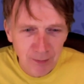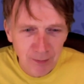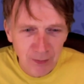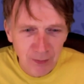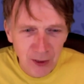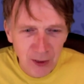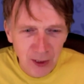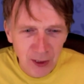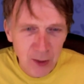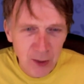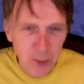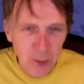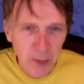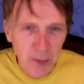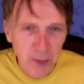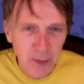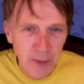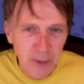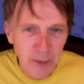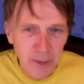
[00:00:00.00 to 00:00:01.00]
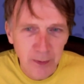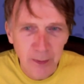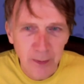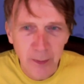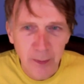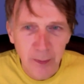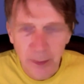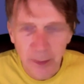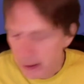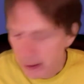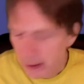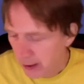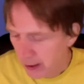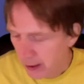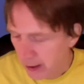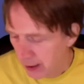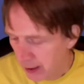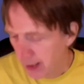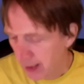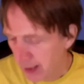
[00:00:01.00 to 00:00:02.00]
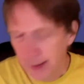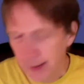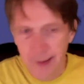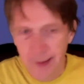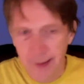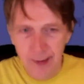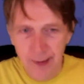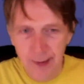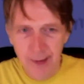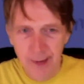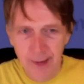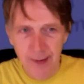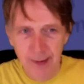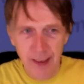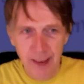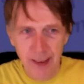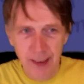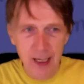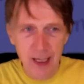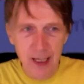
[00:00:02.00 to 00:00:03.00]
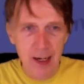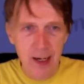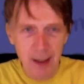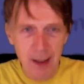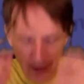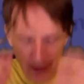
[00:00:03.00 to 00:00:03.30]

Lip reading: Just bringing that in.